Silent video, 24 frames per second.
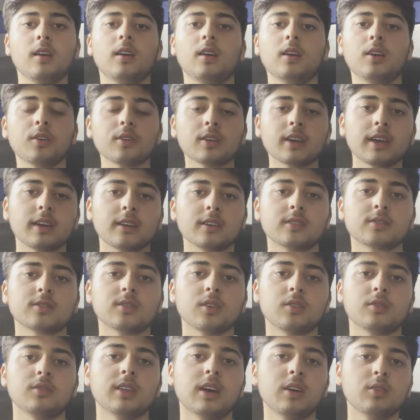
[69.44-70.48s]
Okay,
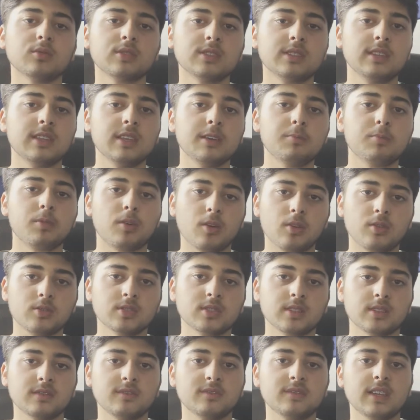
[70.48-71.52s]
so that was the pros
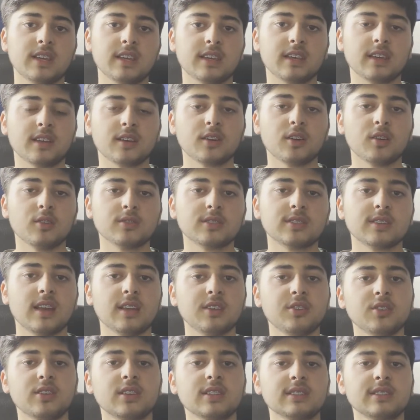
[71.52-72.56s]
of taking notes,
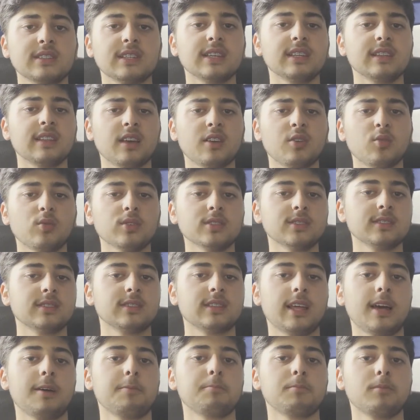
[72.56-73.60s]
and you can see that it wasn't
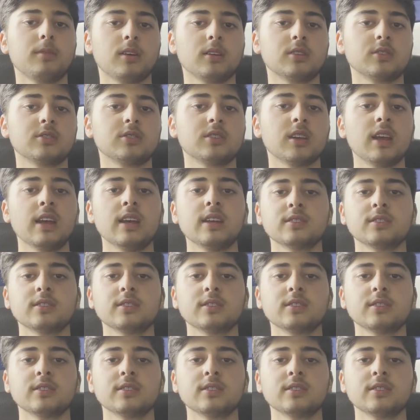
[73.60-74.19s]
that much.